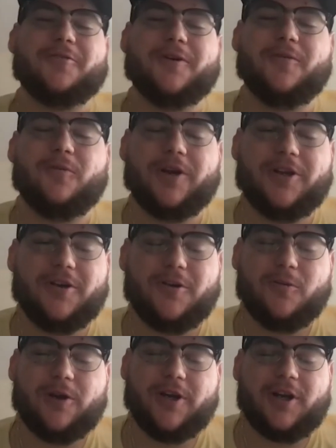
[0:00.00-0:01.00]
And what do
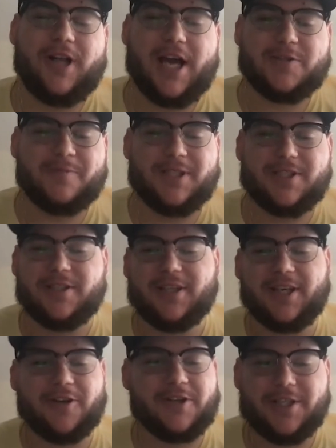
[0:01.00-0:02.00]
your classmates and
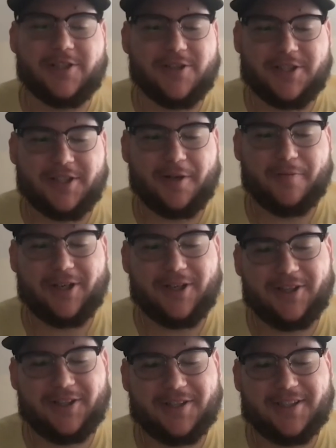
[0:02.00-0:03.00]
like your teachers think about
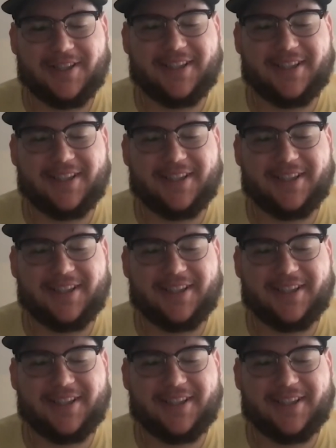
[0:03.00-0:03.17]
all this?